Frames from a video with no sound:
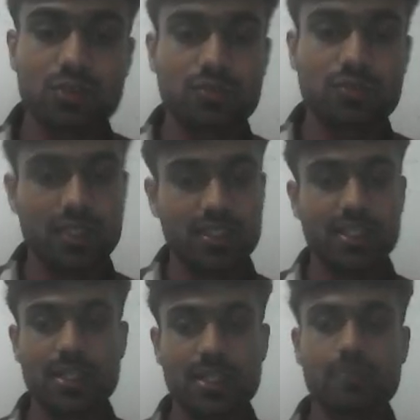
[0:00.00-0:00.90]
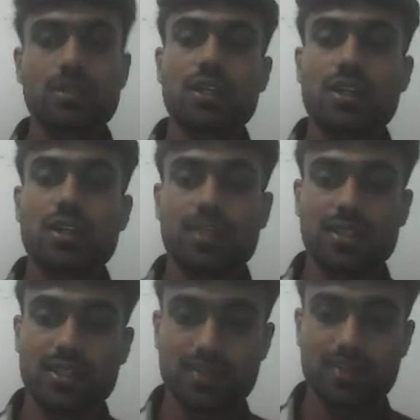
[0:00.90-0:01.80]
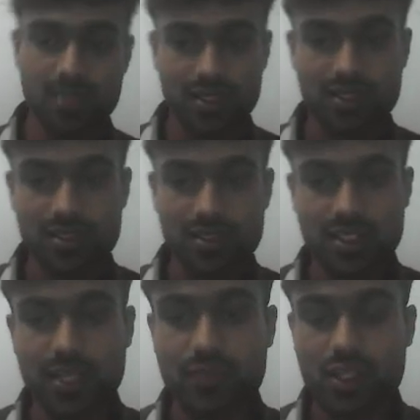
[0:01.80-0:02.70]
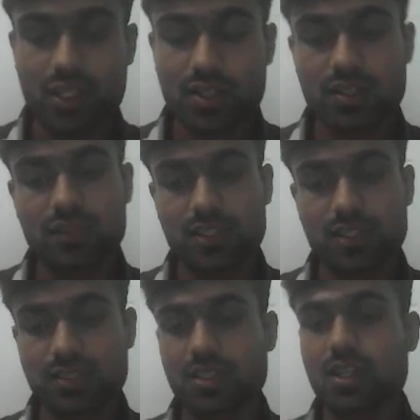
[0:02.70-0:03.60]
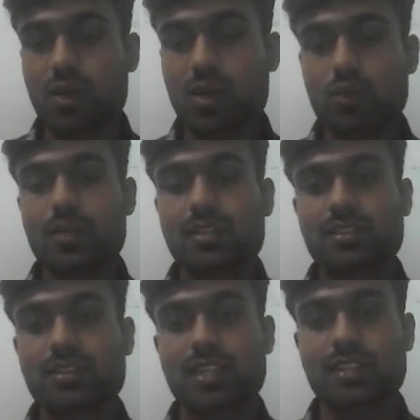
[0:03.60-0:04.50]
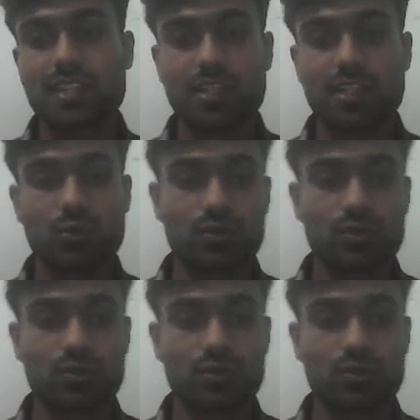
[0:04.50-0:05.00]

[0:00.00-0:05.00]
within GitHub. Then there is Circle CI, which is a cloud-based CI/CD tool.